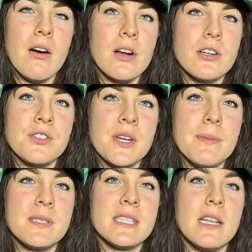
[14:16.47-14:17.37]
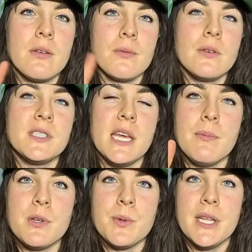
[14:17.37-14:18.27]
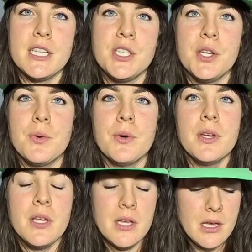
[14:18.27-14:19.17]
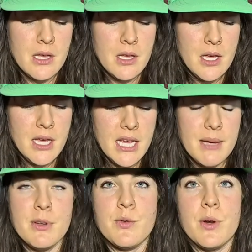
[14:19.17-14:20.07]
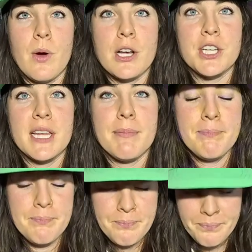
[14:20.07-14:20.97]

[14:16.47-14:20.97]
on our trips and then rotate between the 2 in between washing them.